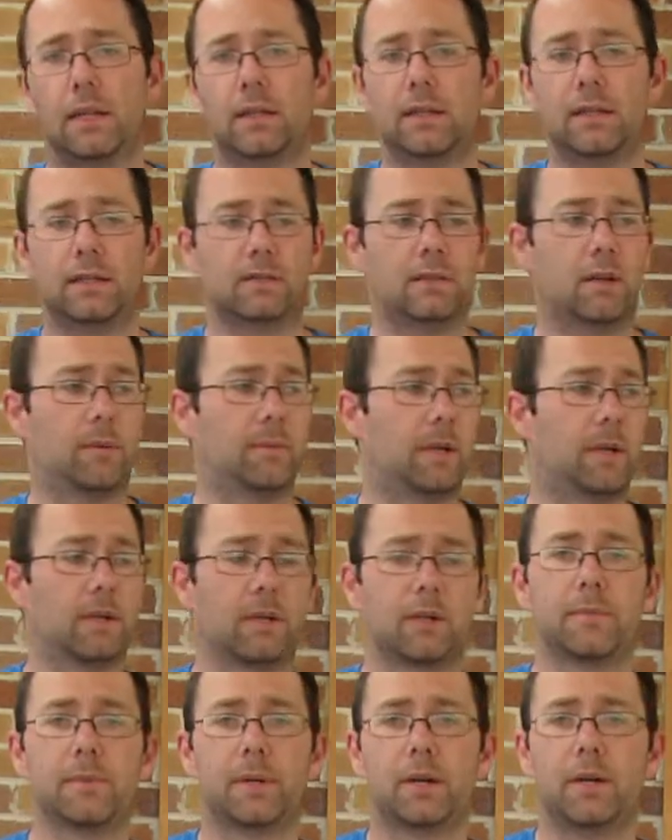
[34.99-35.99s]
This time
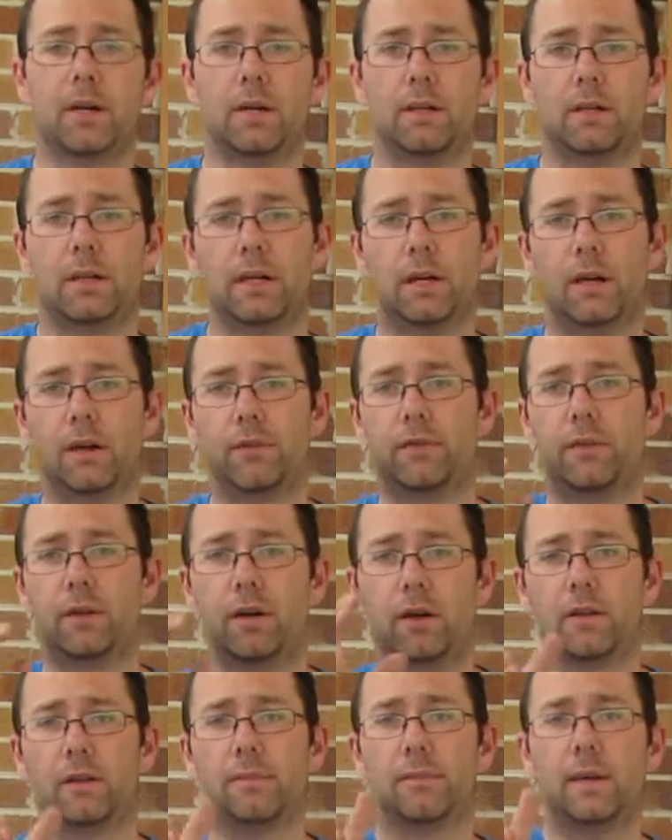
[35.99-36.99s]
under the pergola. I've
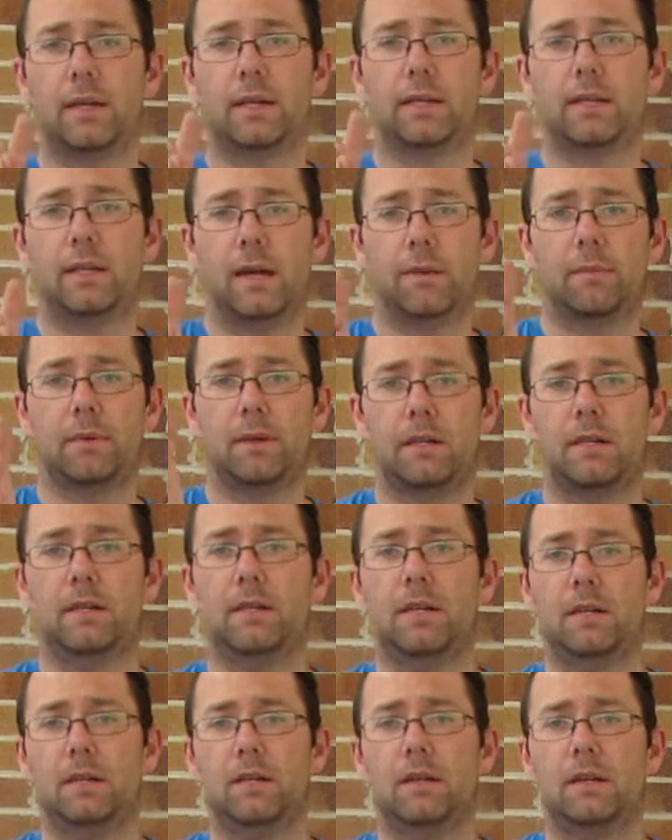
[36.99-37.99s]
got the main camera
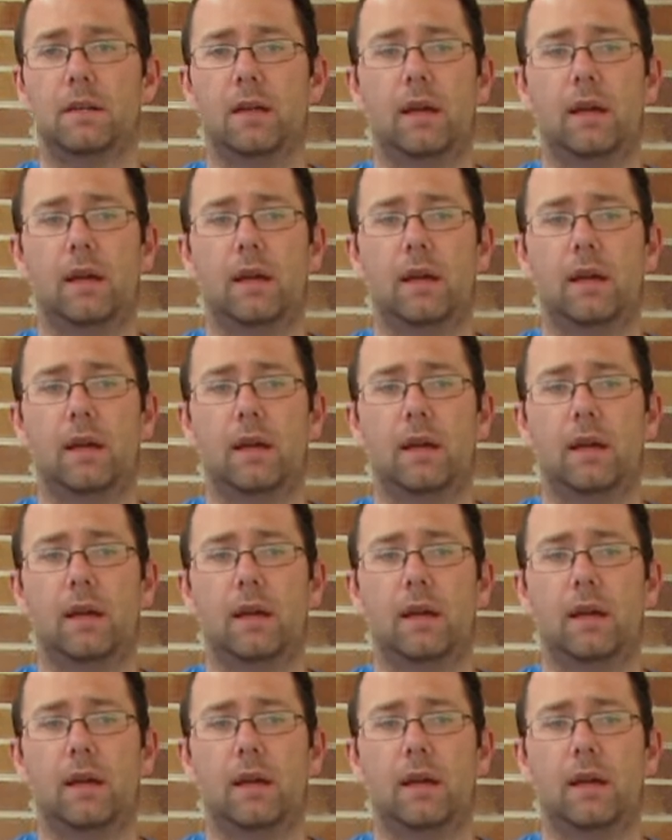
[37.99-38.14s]
here.